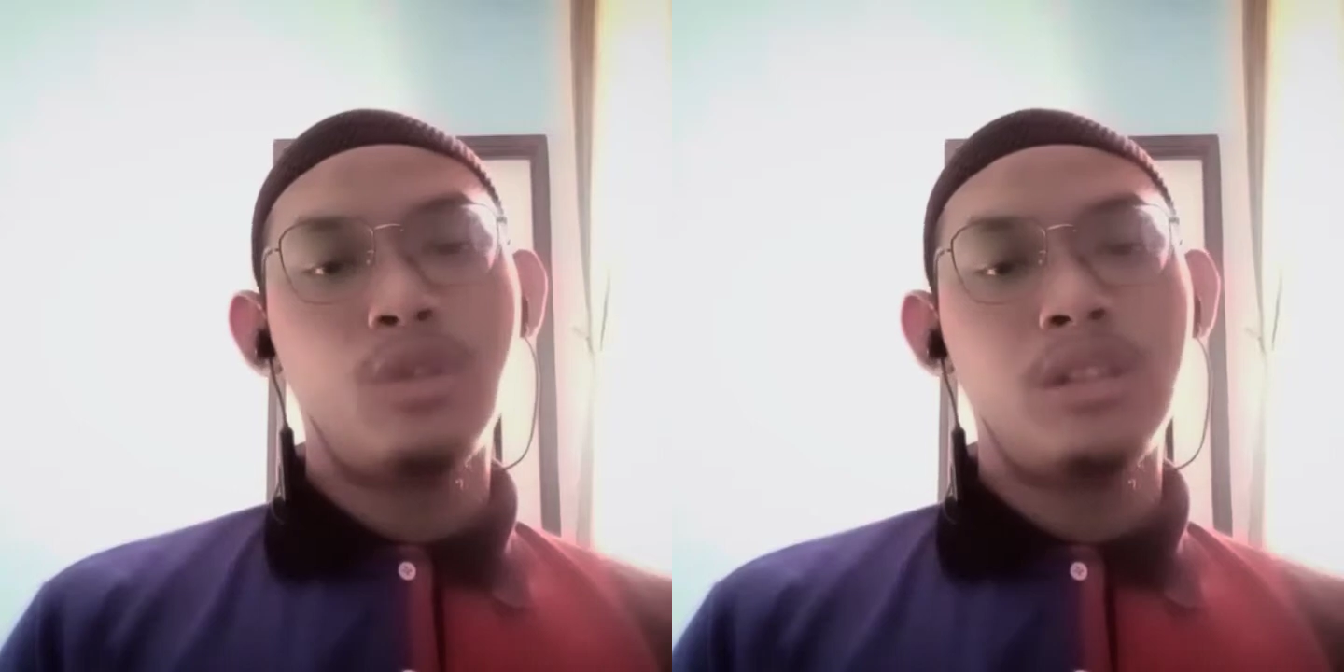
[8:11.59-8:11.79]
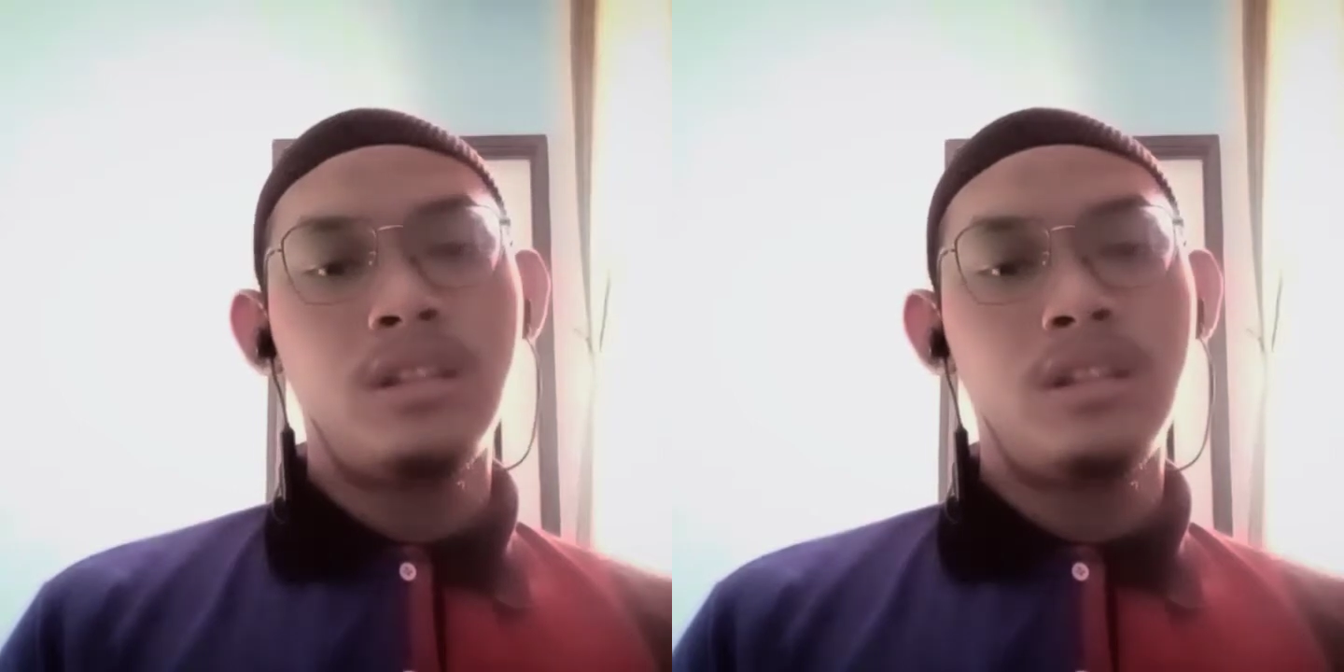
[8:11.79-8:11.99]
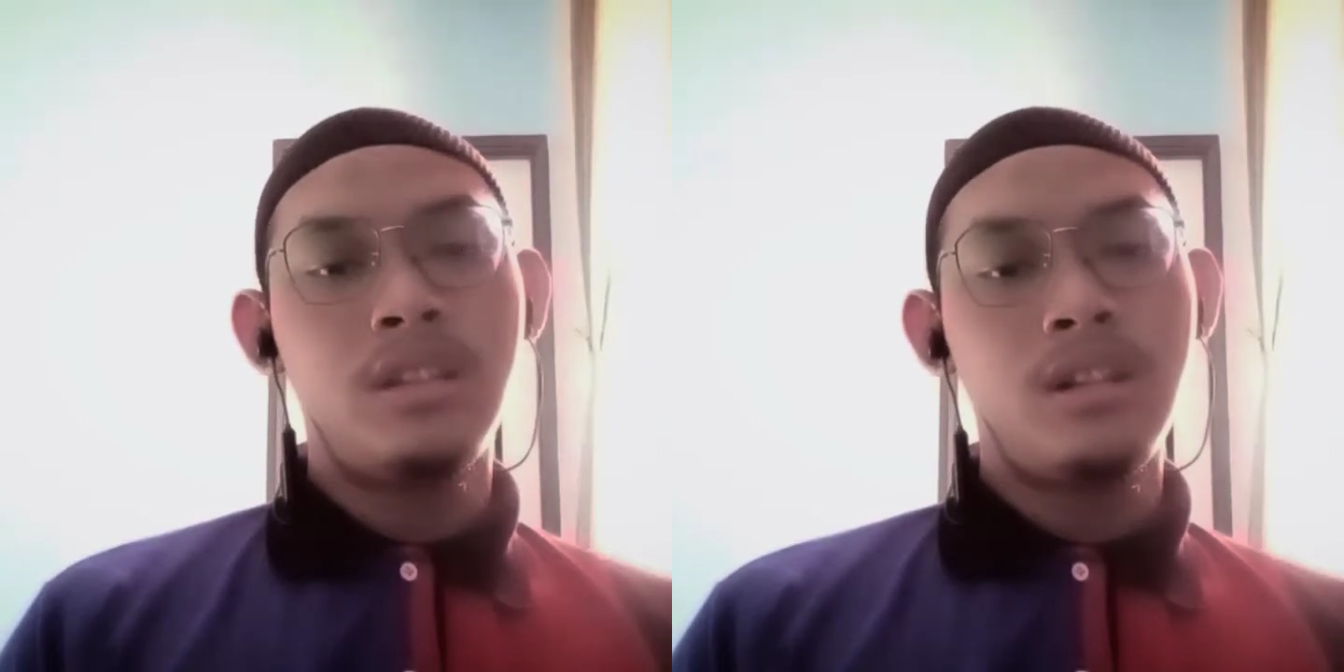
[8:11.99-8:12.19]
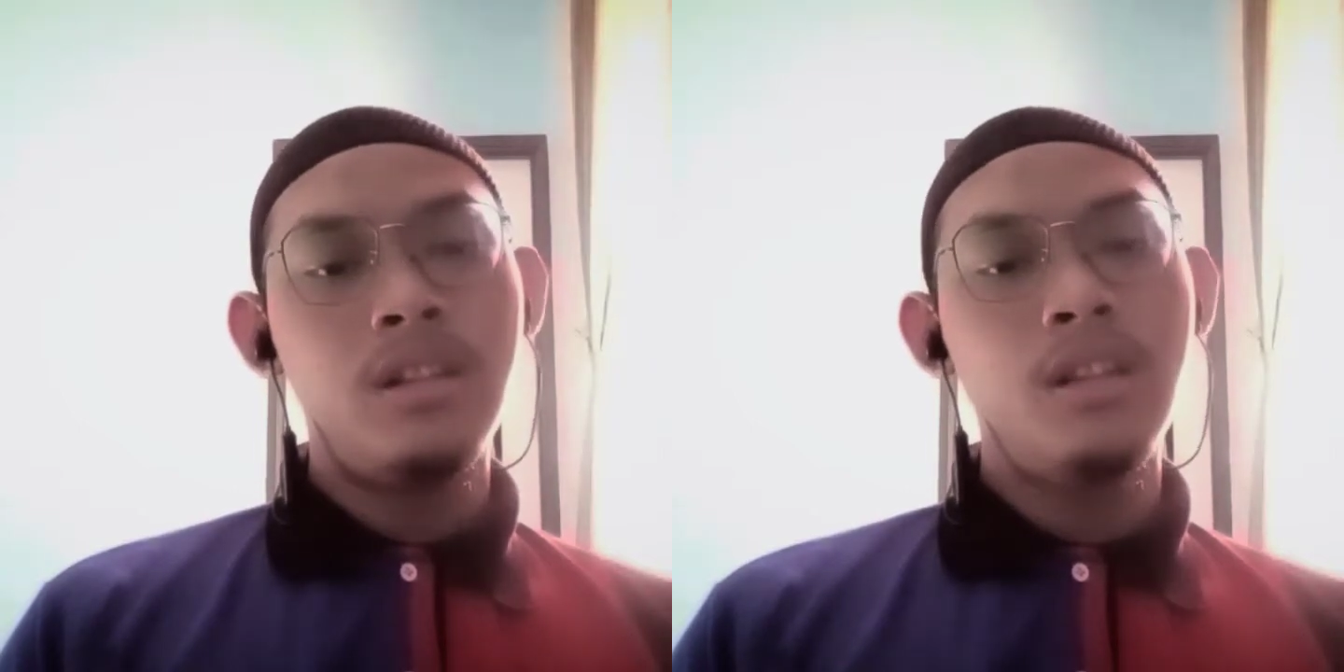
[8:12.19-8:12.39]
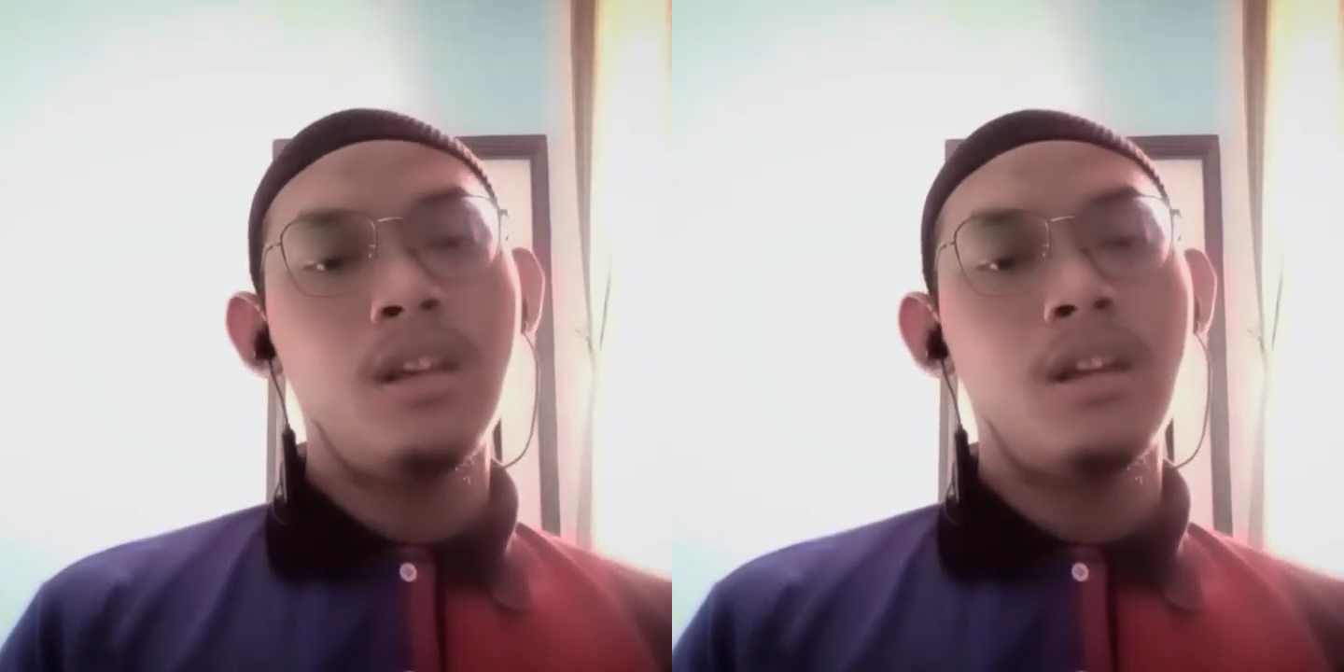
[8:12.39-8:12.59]

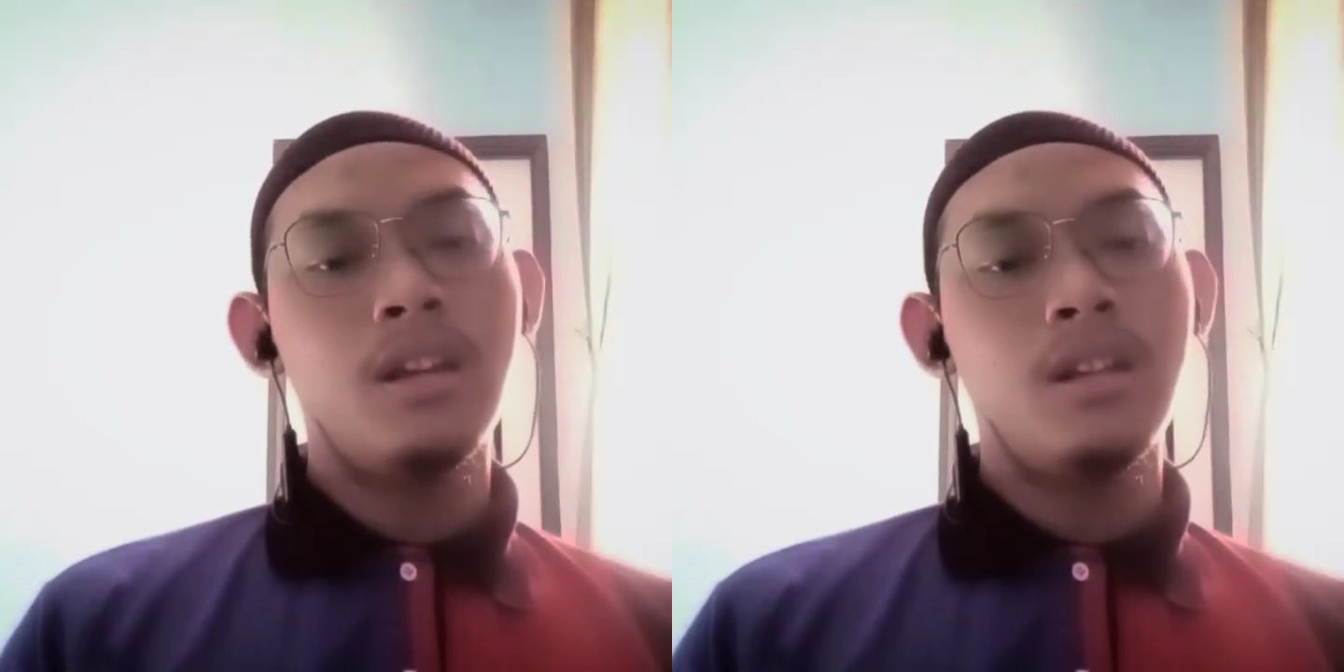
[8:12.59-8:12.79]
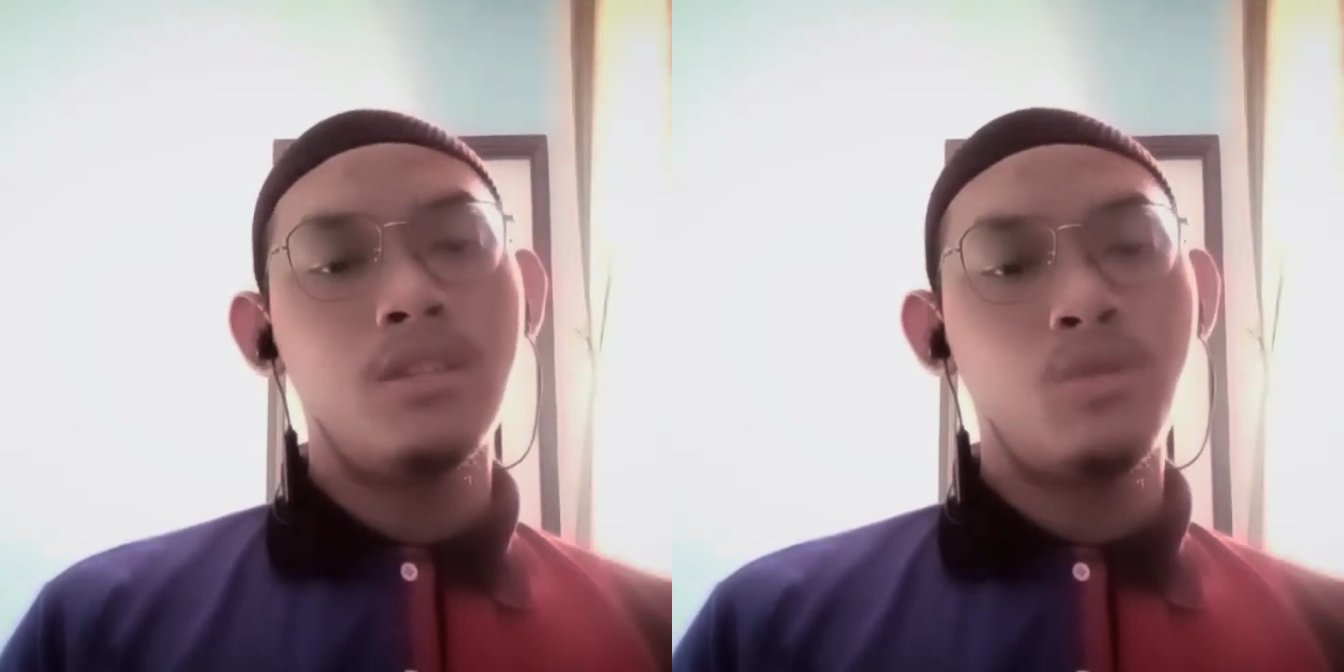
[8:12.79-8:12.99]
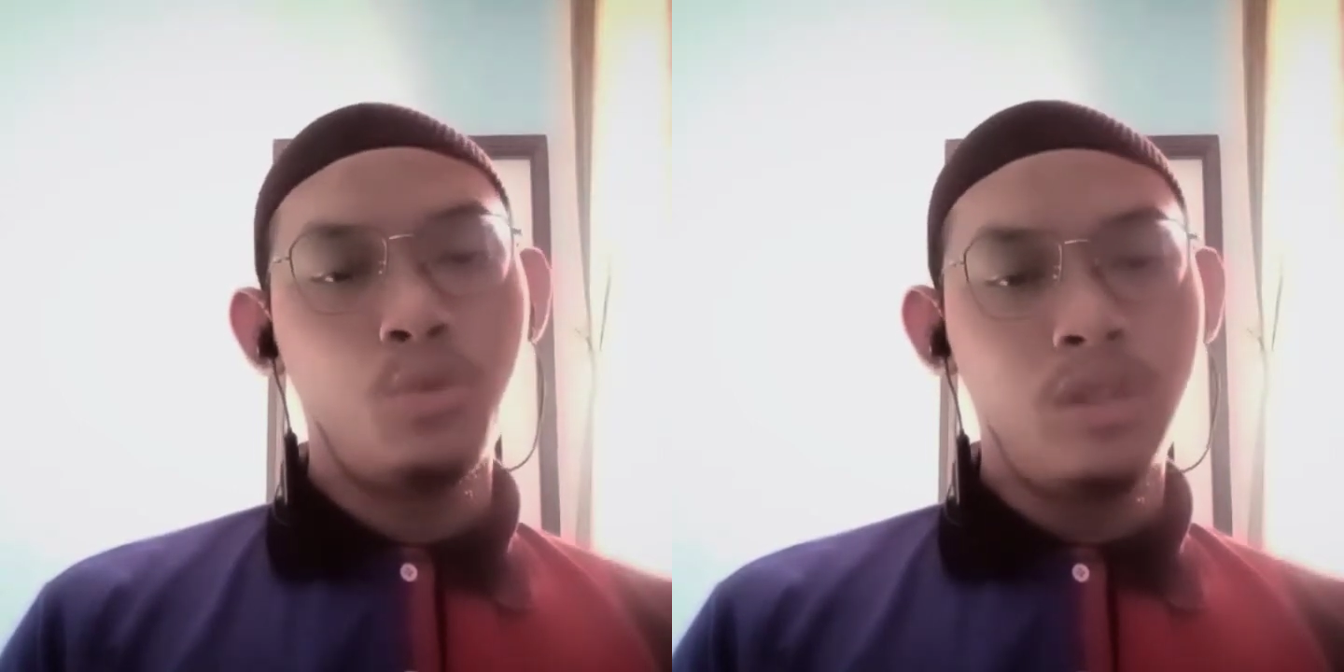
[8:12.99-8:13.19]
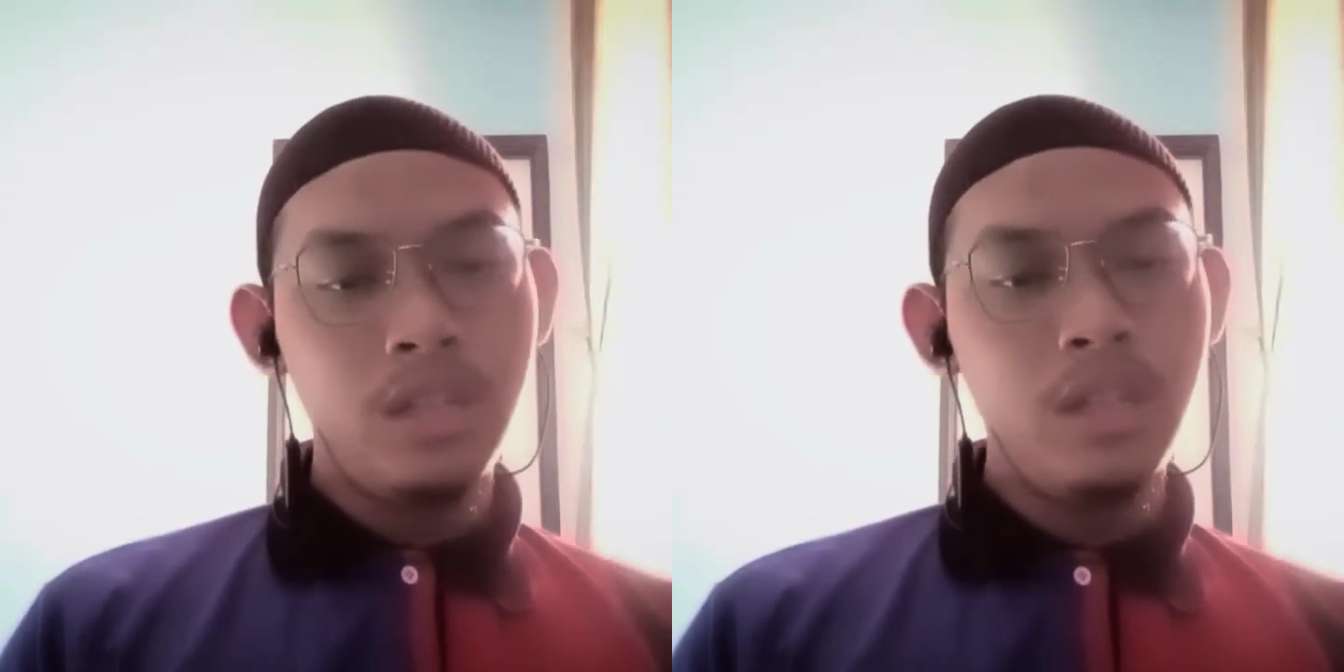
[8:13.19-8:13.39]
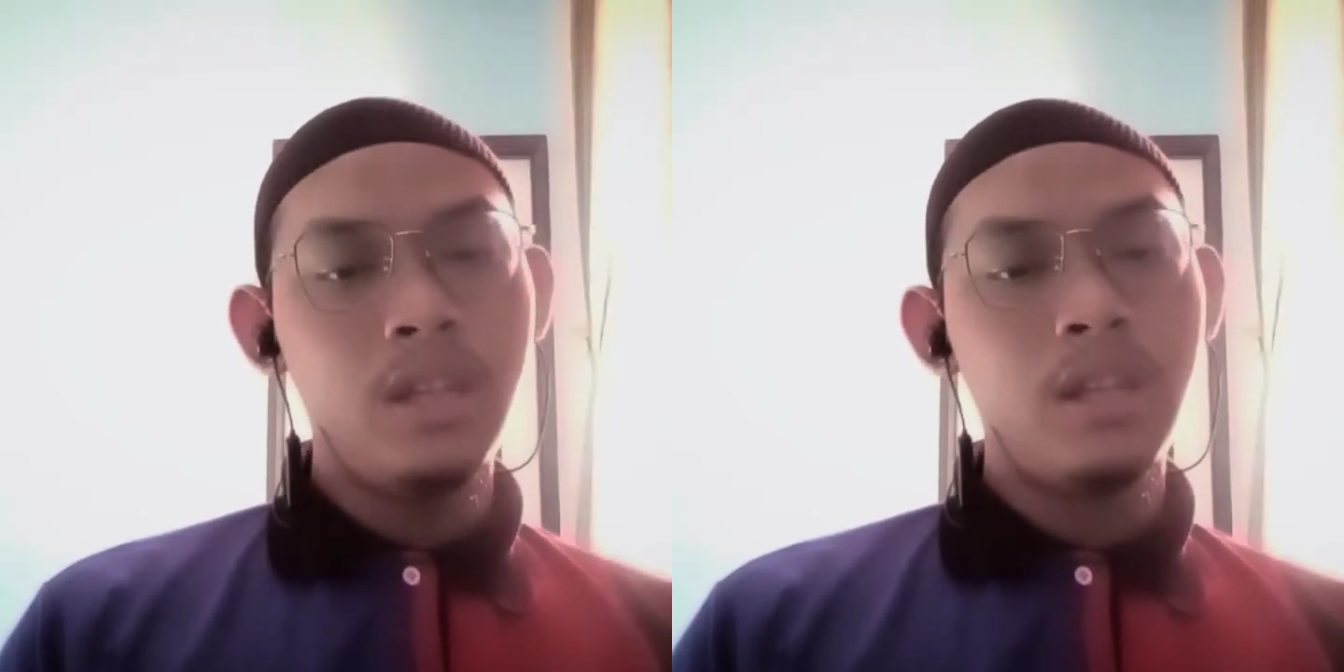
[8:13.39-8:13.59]
23 2D,